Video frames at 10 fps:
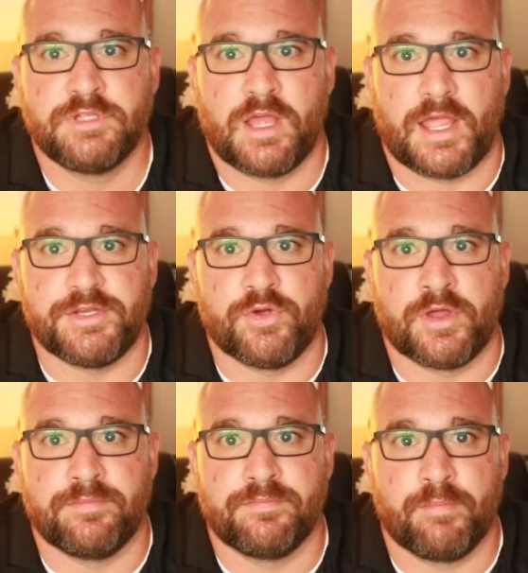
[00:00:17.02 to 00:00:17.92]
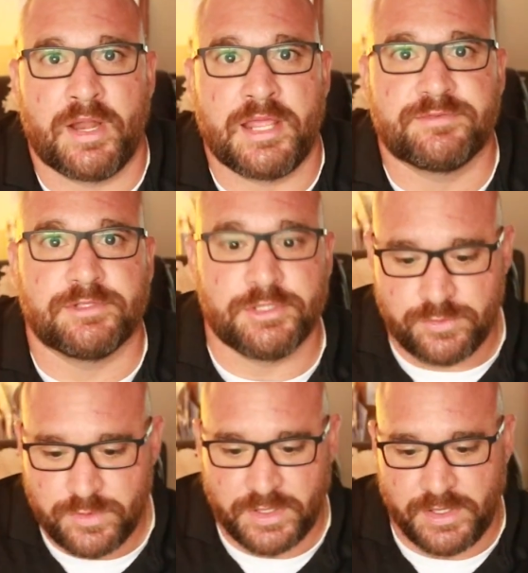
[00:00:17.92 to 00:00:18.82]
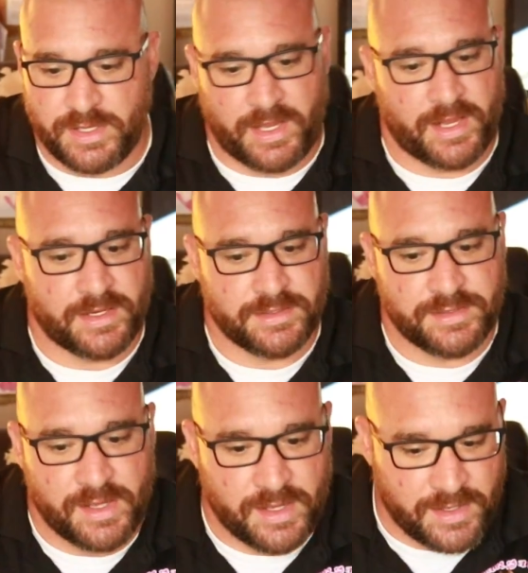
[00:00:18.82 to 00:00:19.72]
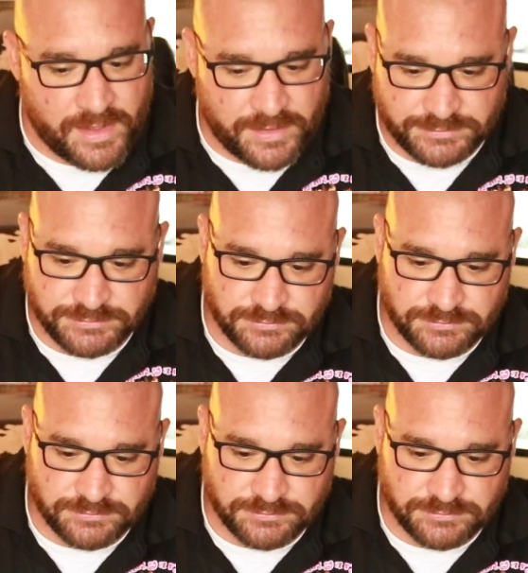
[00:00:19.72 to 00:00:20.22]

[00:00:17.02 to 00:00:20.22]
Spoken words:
How you doing? My name's Lou, and I'm